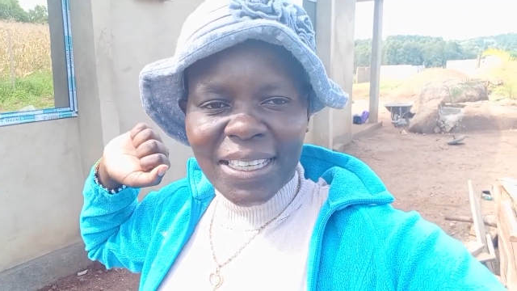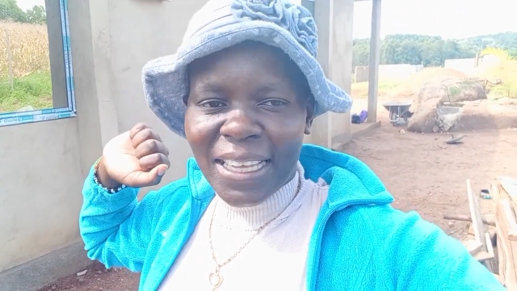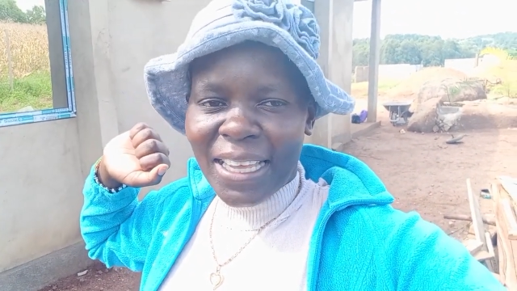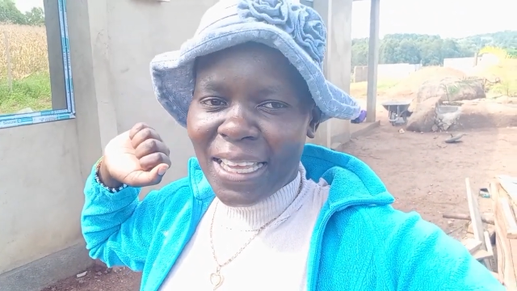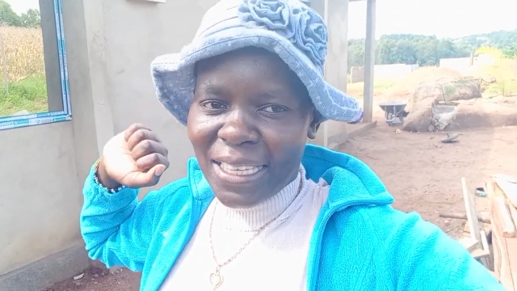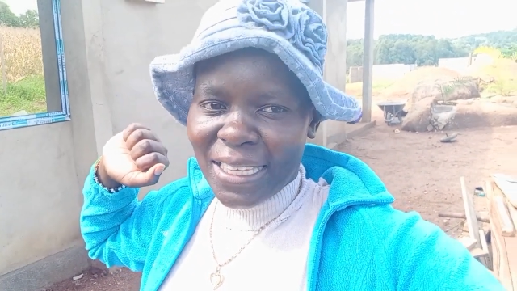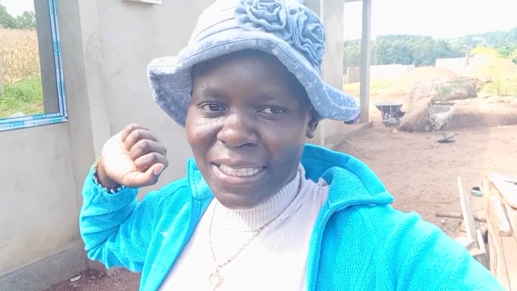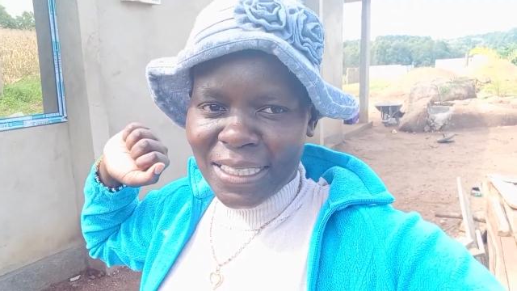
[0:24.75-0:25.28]

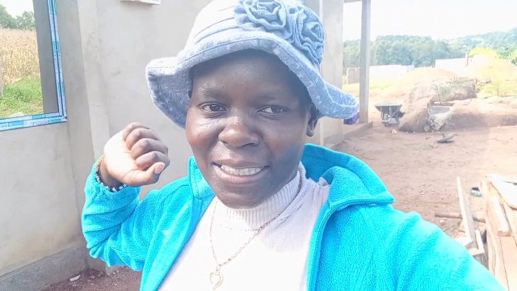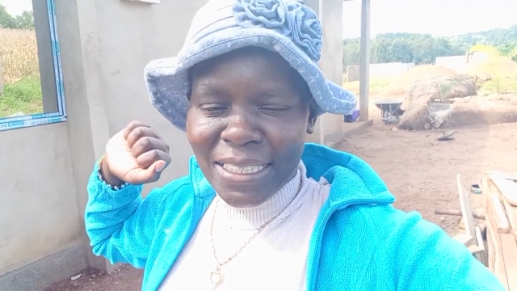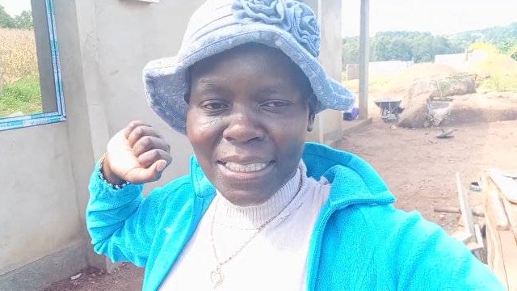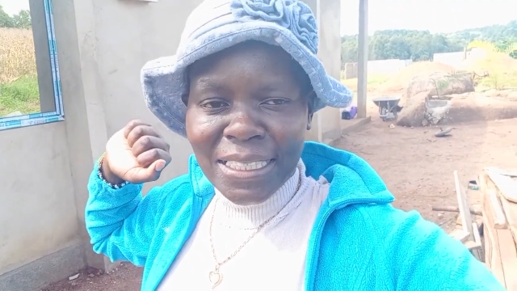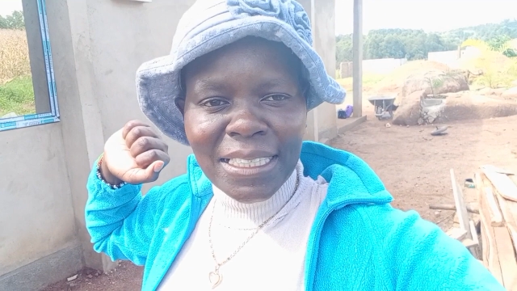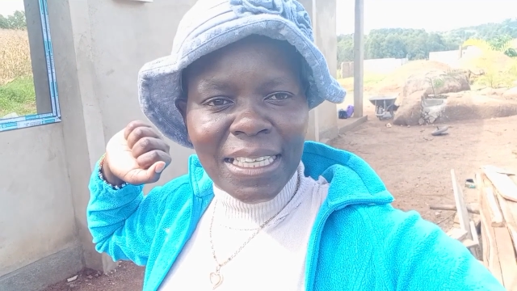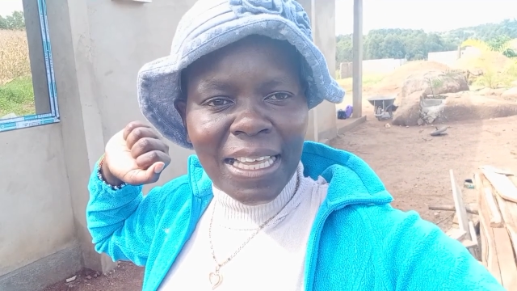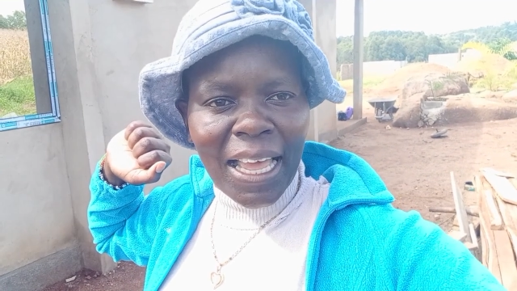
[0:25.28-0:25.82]
Guys,
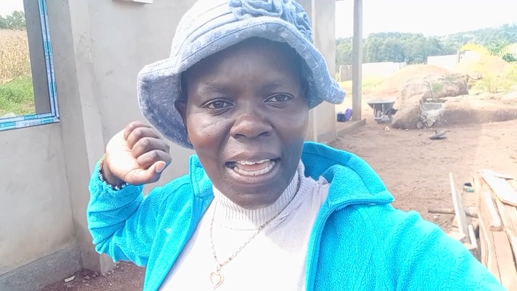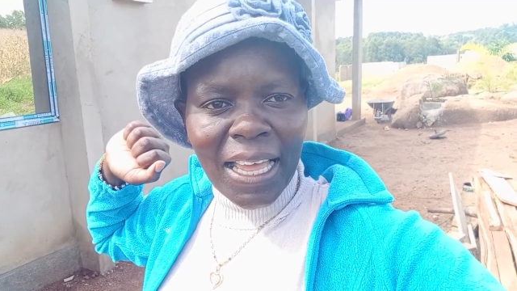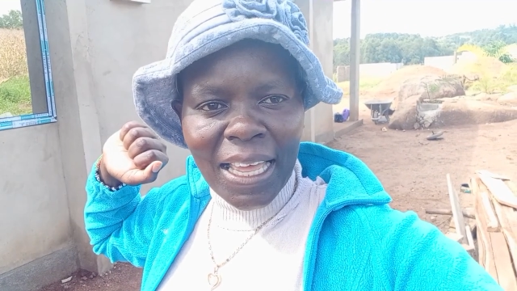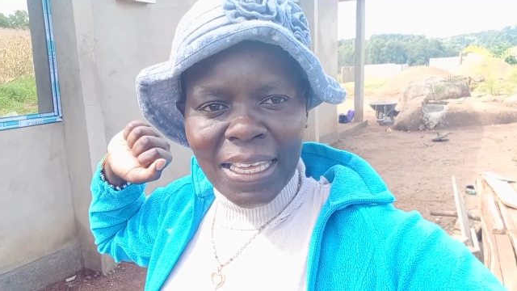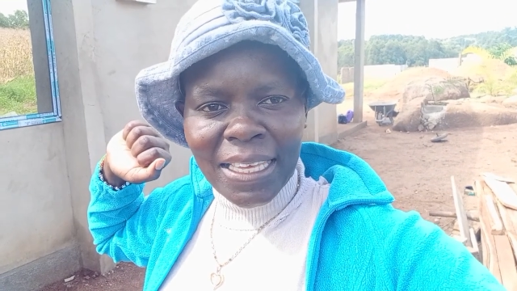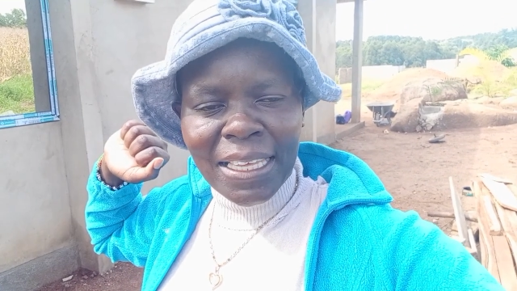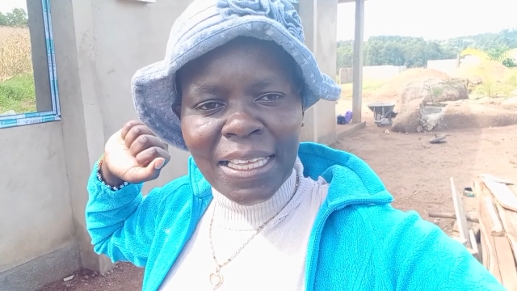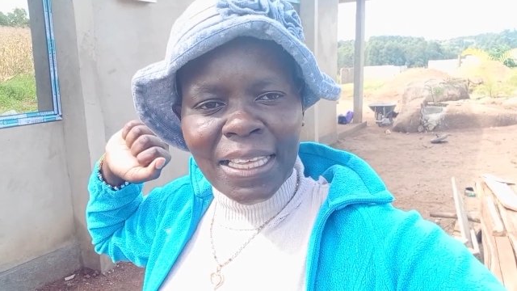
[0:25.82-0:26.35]
this
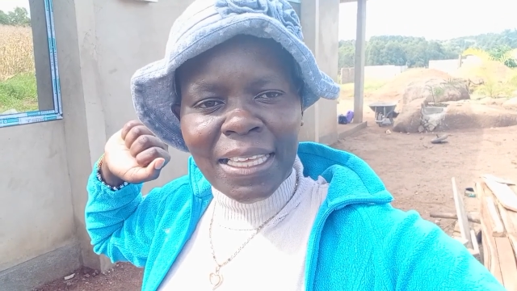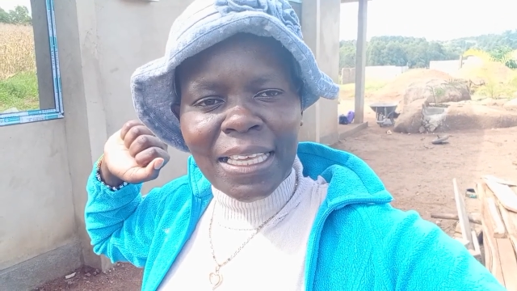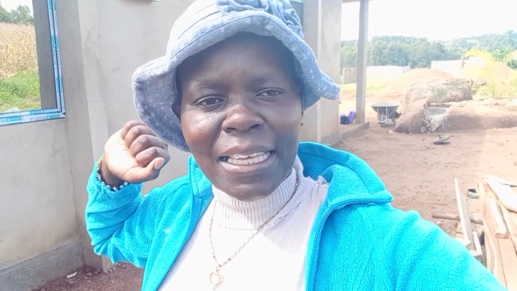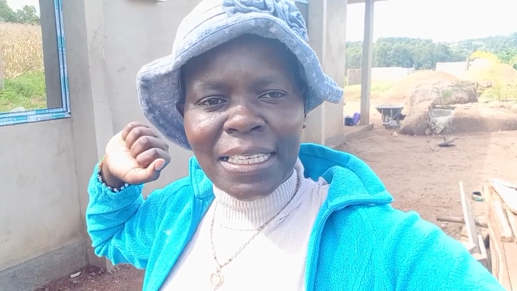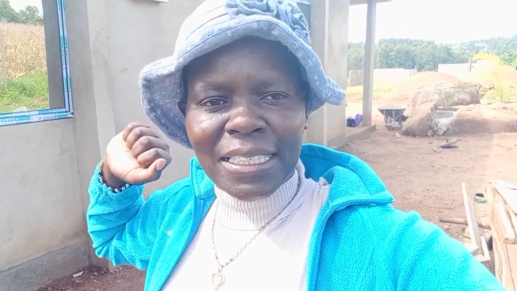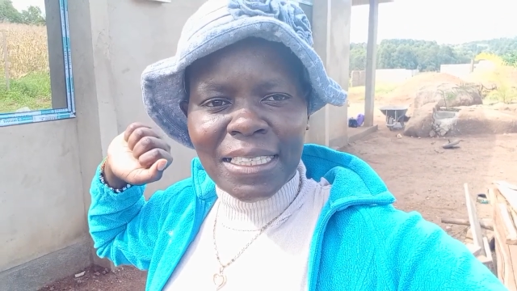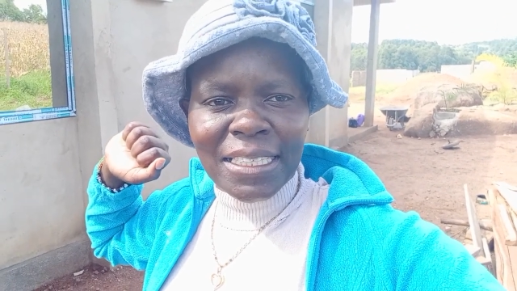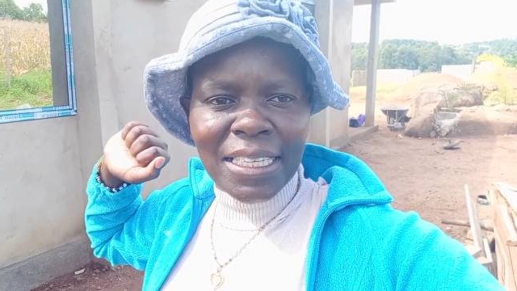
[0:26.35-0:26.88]
guy
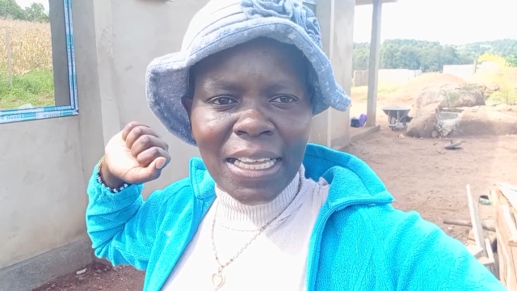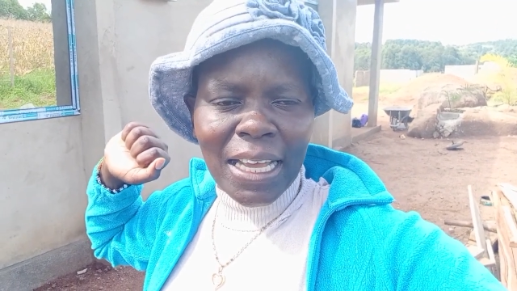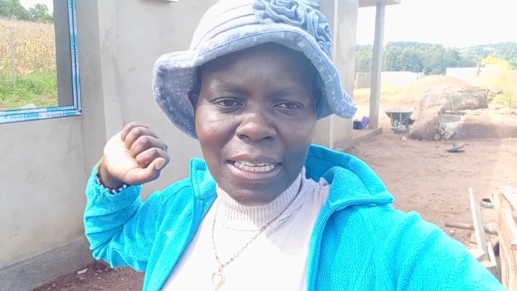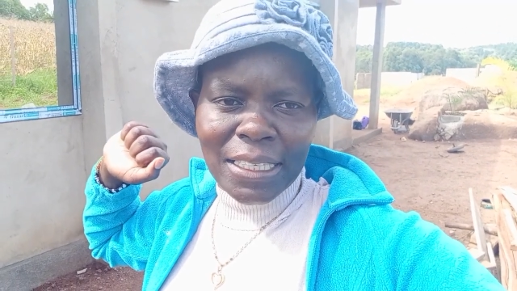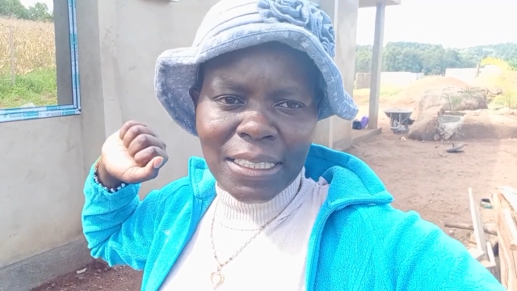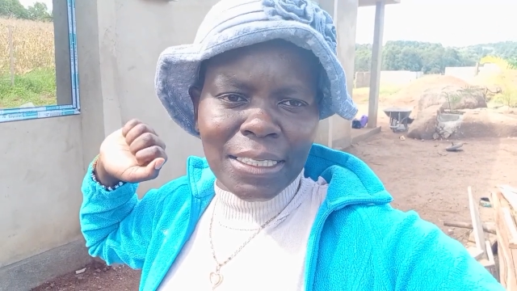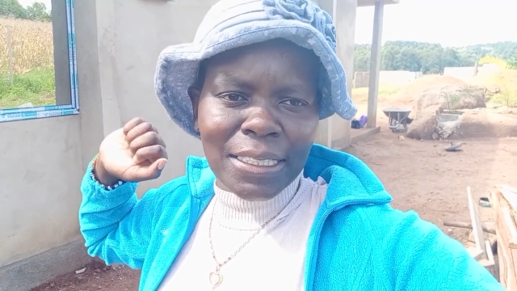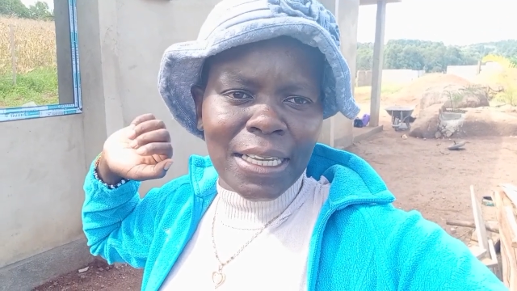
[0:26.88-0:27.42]
is
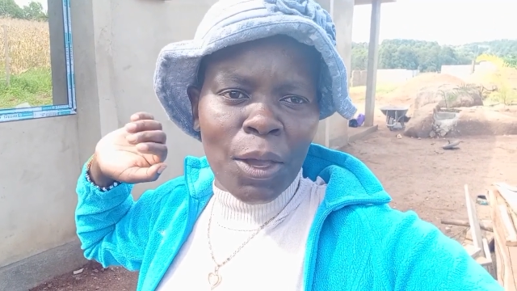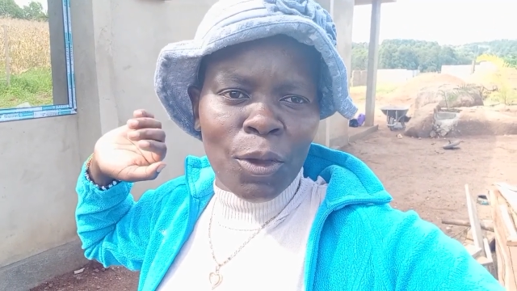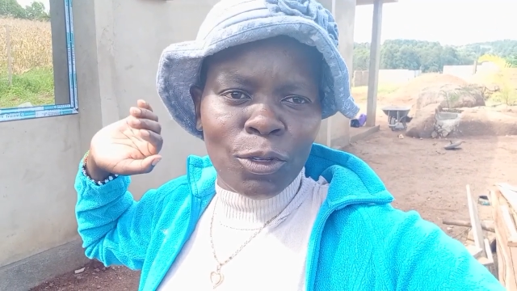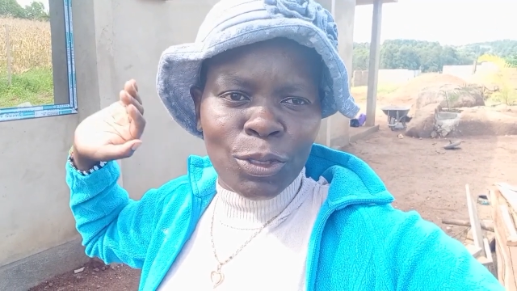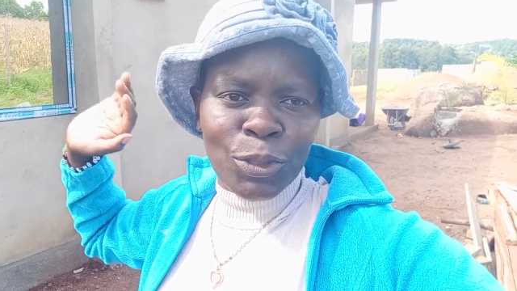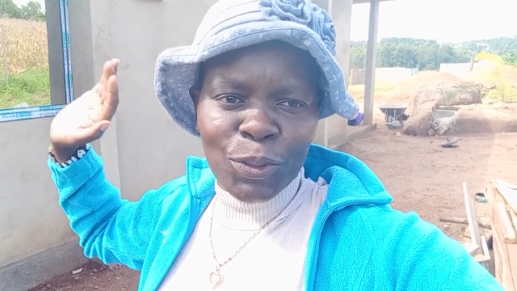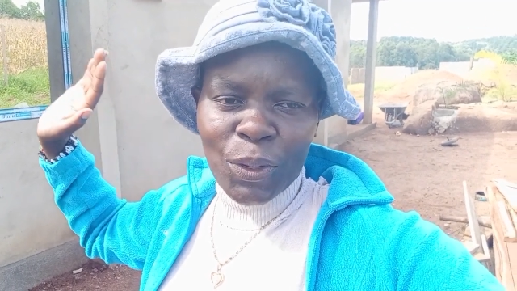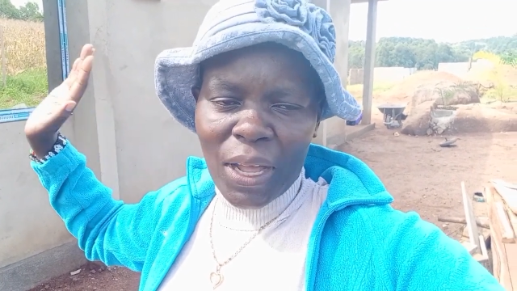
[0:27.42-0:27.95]
just
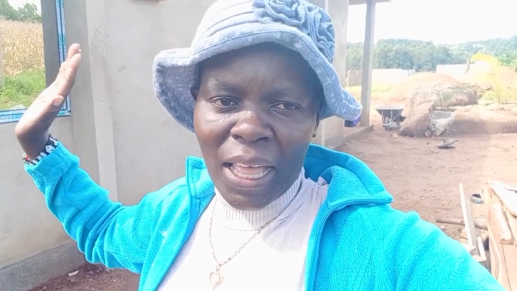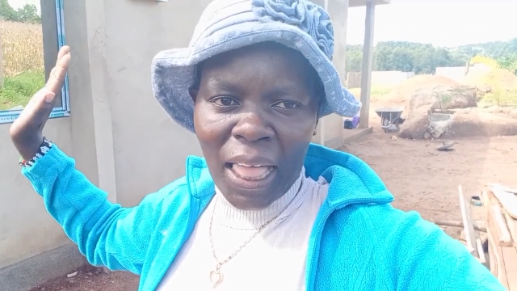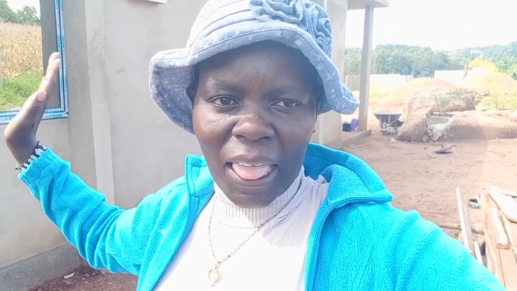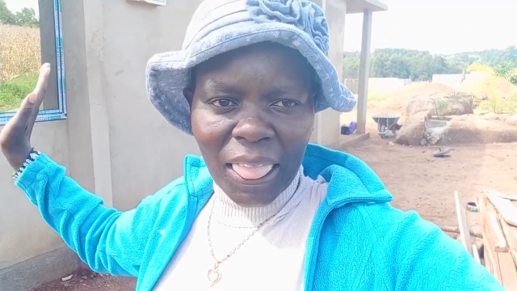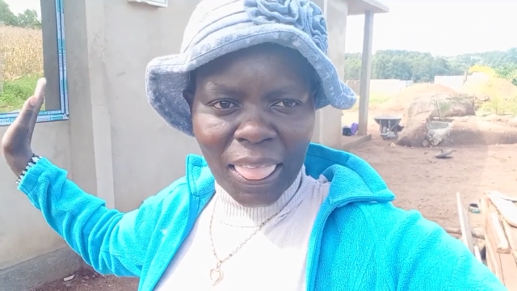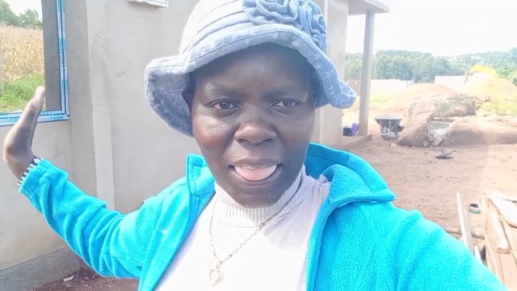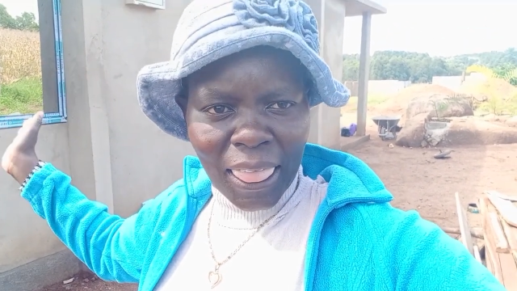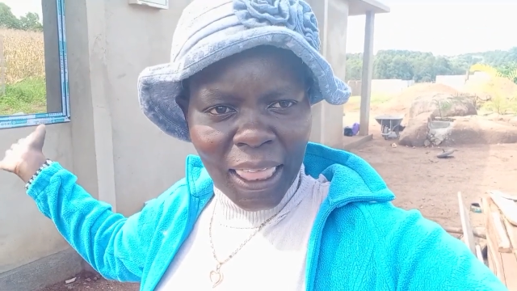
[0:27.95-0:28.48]
down to
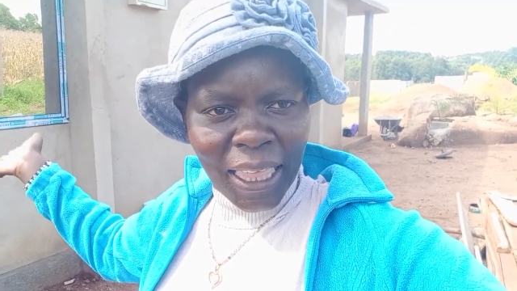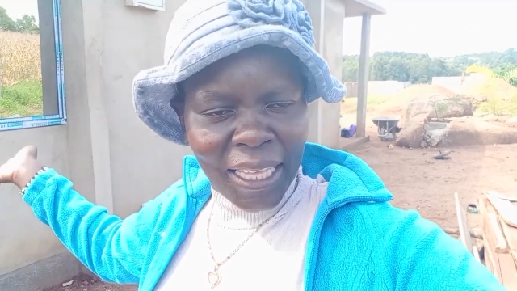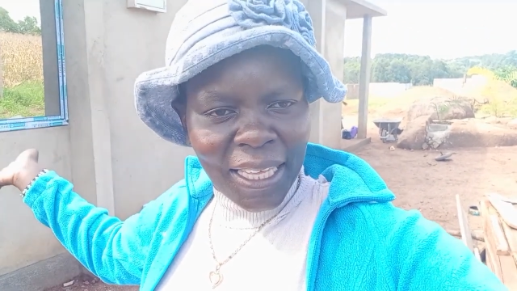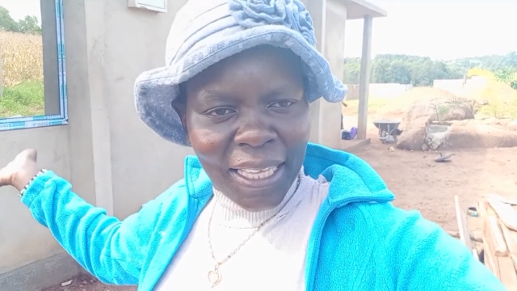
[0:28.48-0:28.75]
earth.